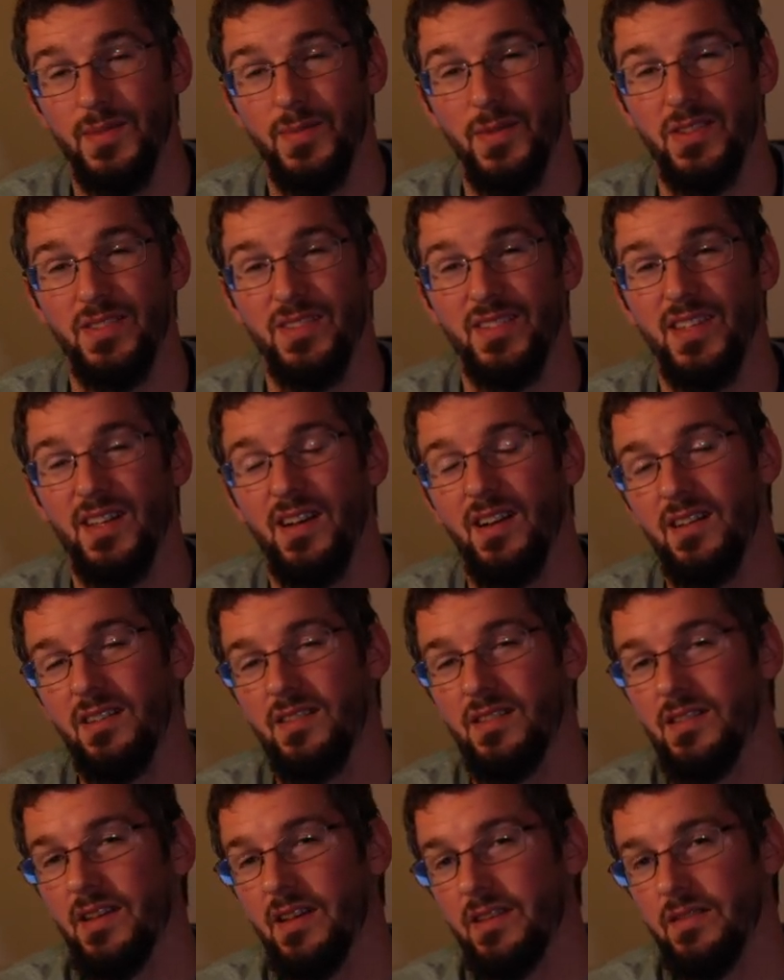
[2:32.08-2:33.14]
because the arc
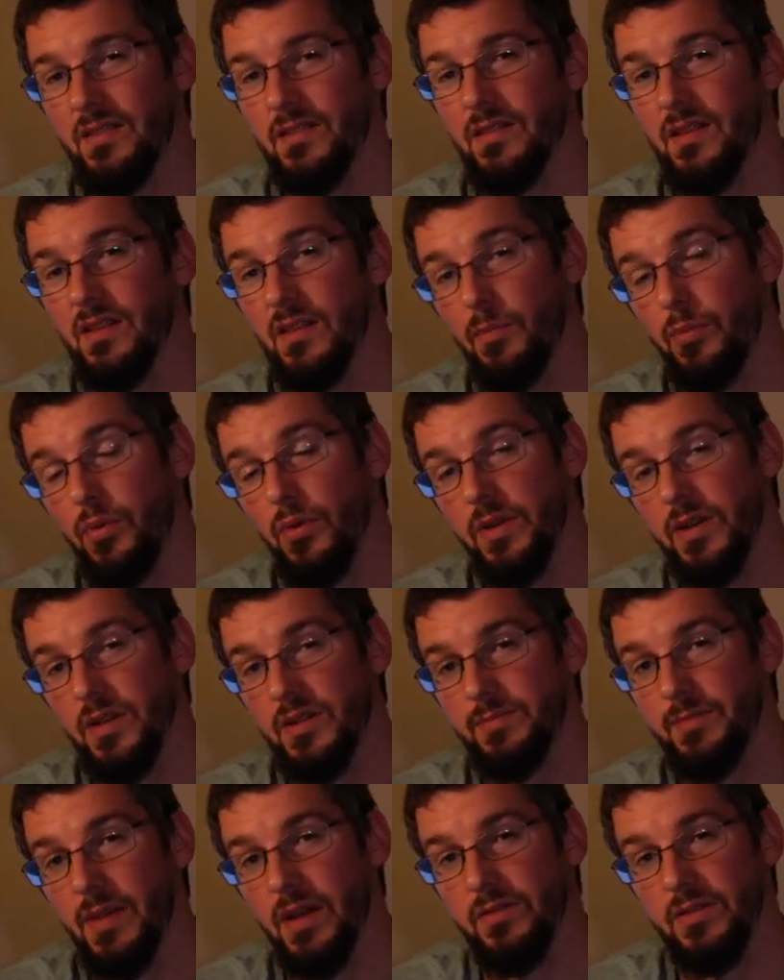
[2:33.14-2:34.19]
length that the point is
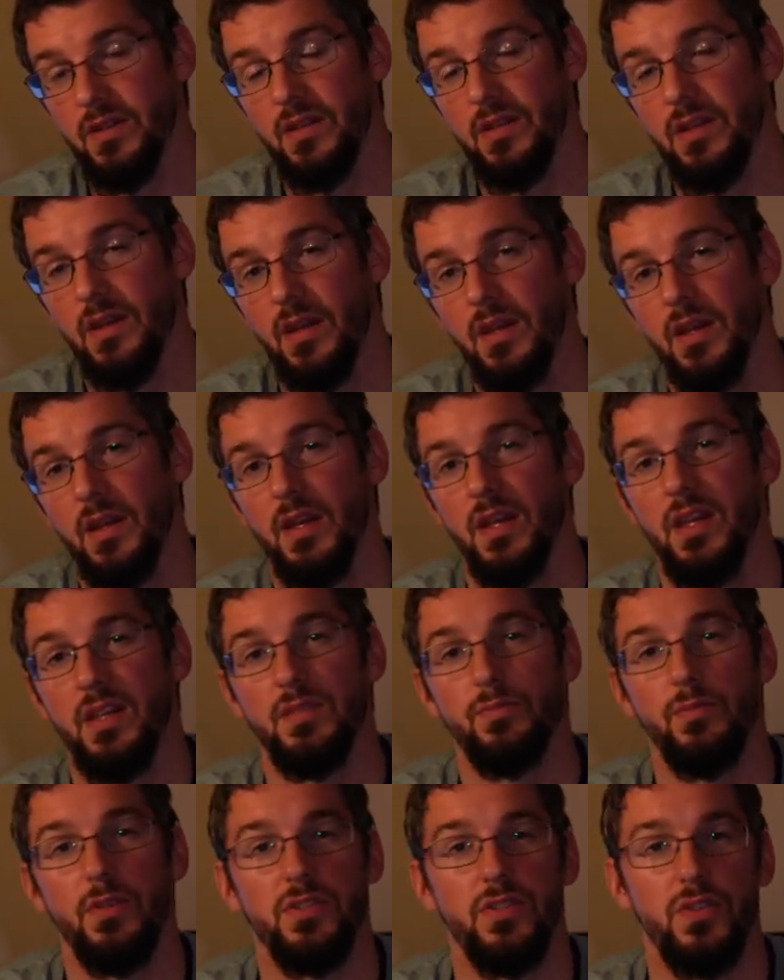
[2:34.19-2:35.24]
mounted is
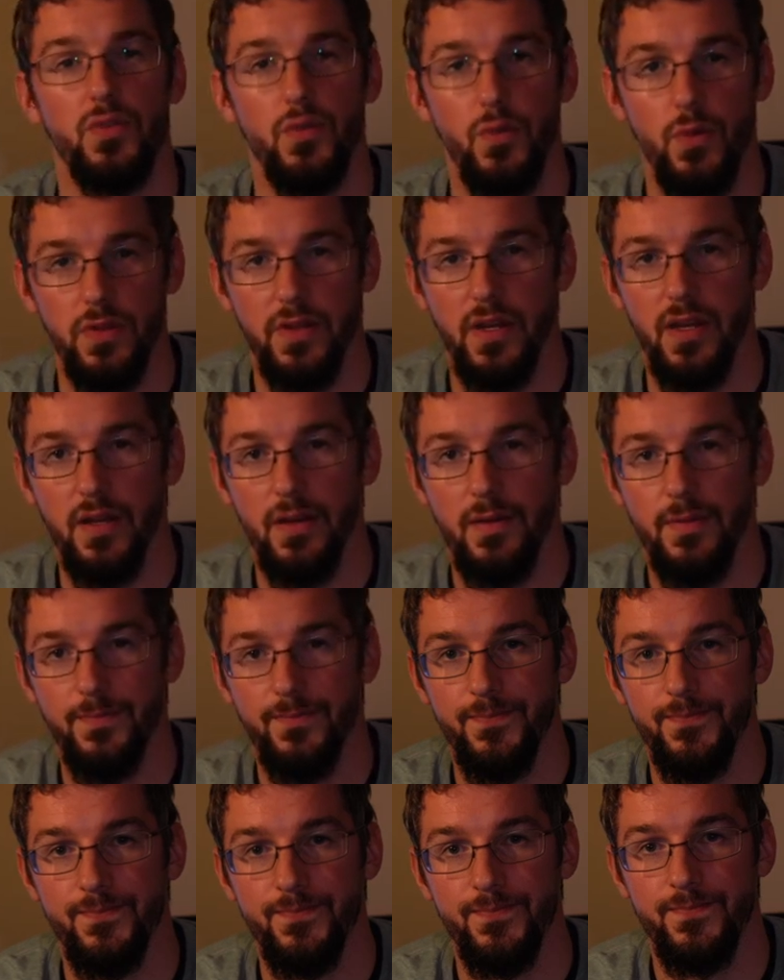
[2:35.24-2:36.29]
much shorter.
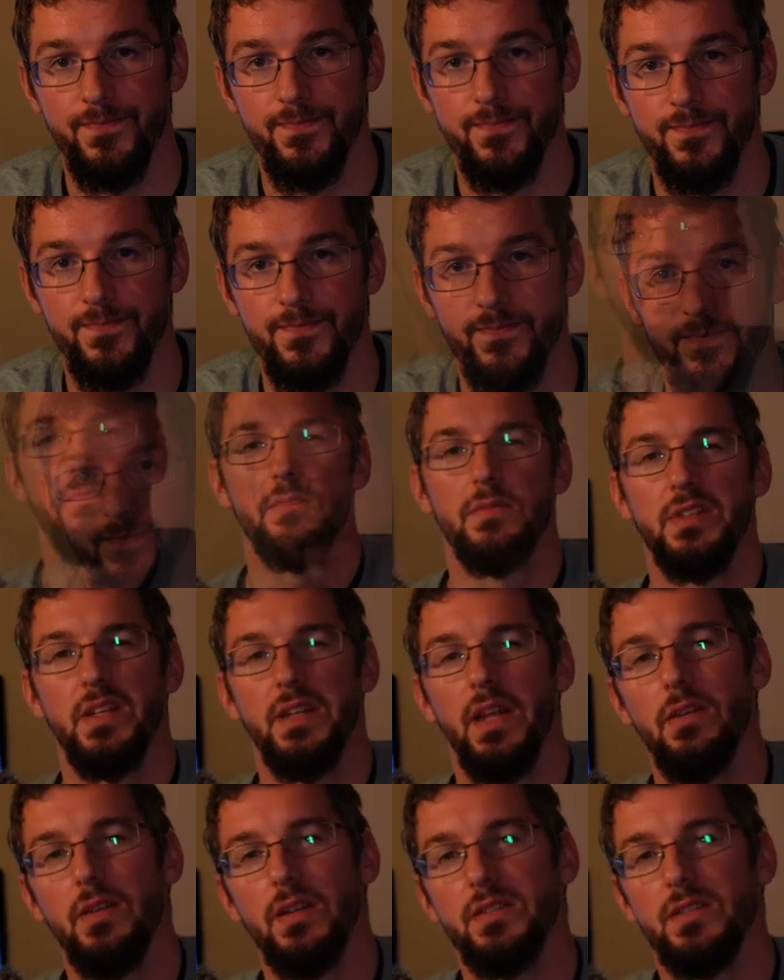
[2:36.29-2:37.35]
So
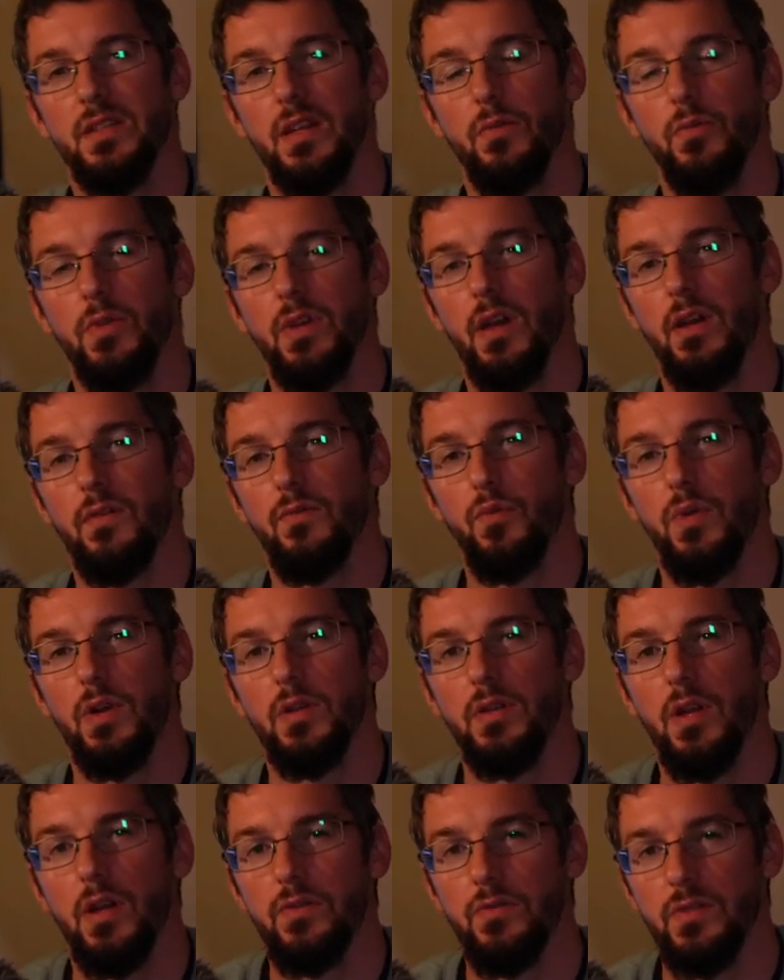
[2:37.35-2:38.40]
now let's say we have
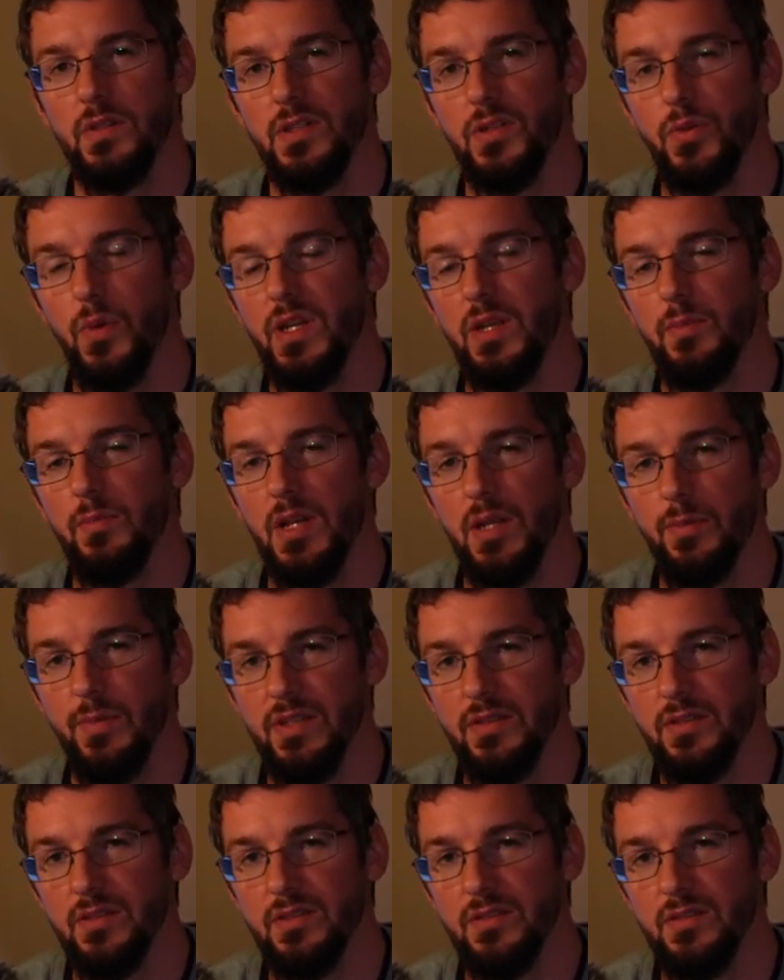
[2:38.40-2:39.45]
120
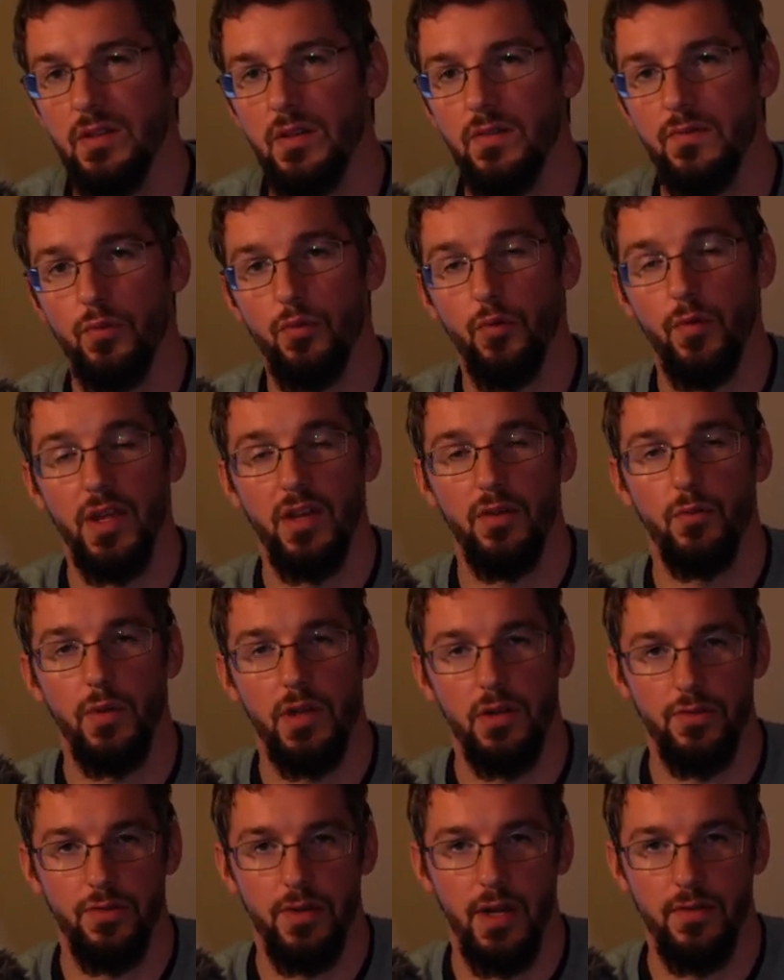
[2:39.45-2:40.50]
millimeters of rear
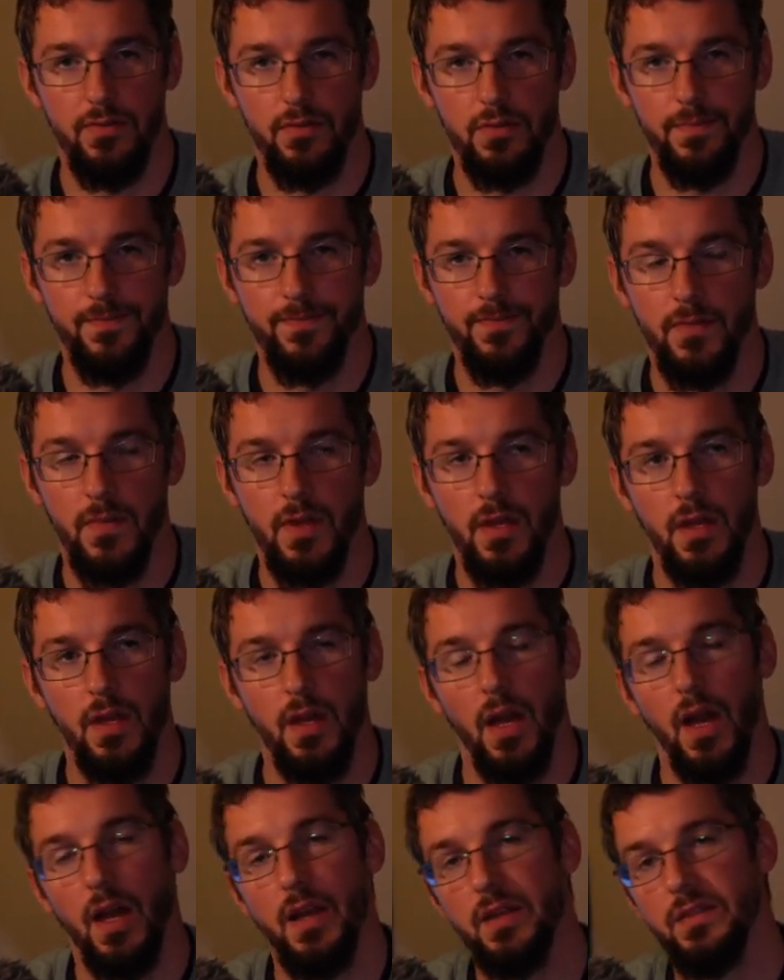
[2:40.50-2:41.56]
wheel travel,
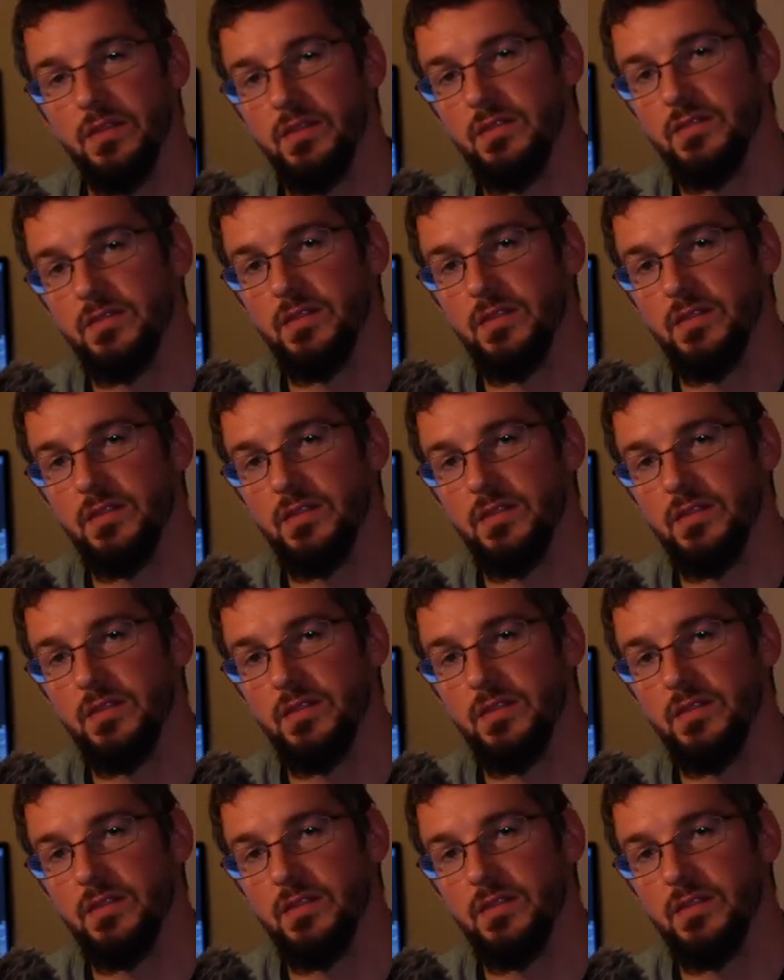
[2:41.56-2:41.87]
and in this